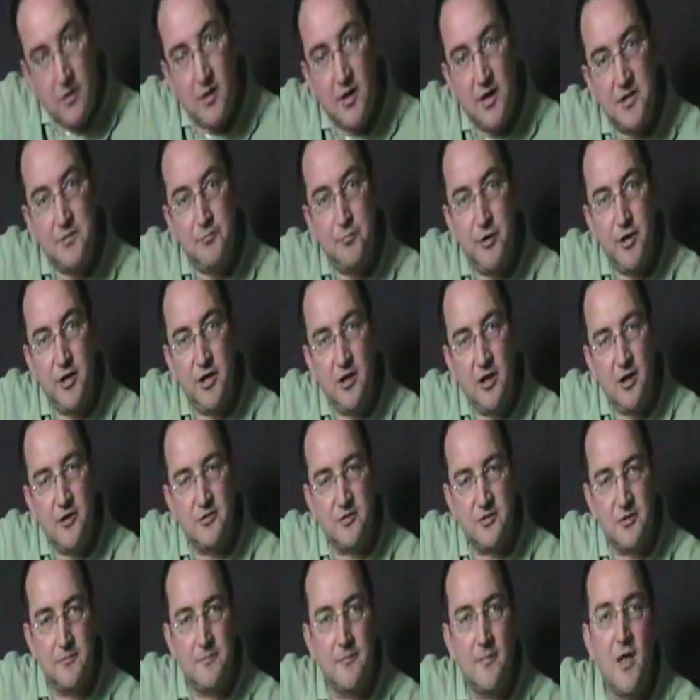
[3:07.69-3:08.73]
It's pretty
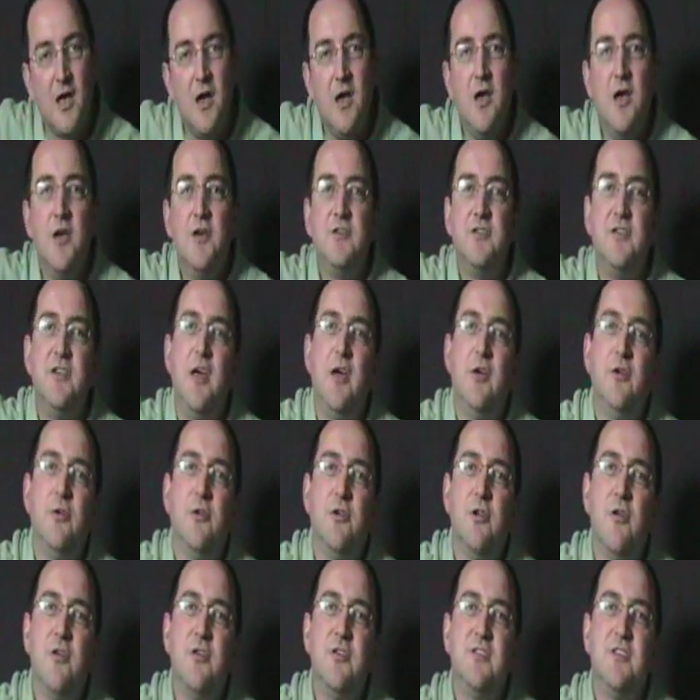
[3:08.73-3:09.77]
close. So now you'll
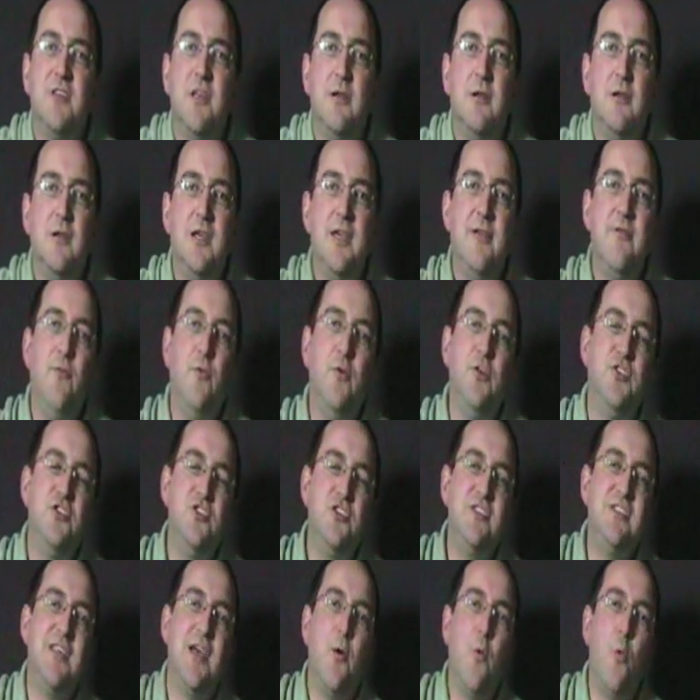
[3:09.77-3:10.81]
notice that even with
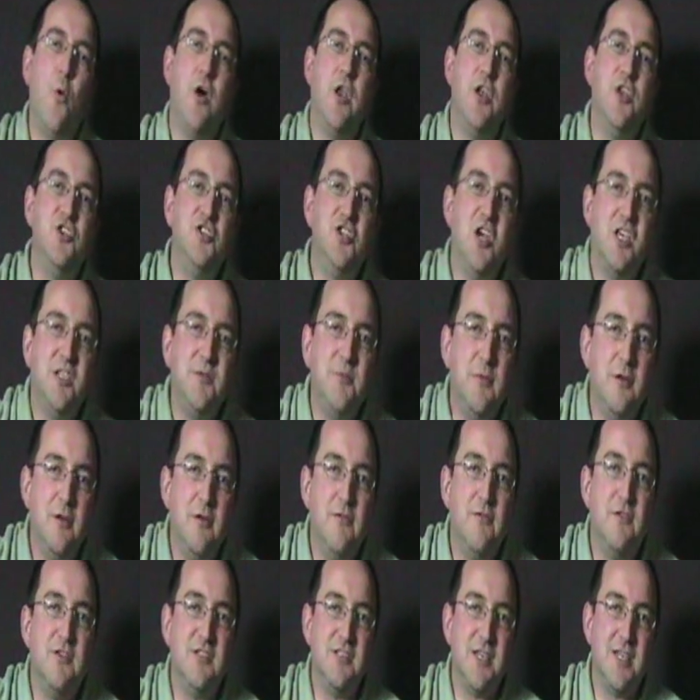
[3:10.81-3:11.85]
just that one adjustment
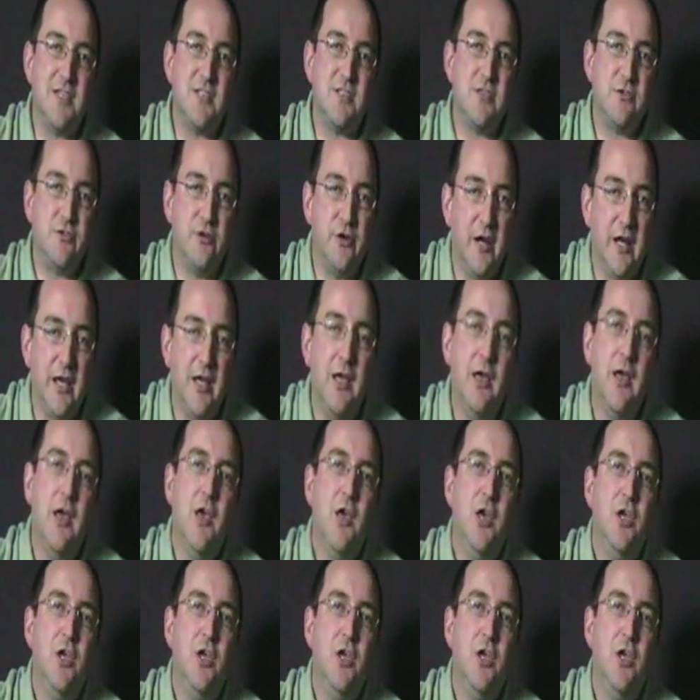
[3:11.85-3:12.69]
of the 6th string,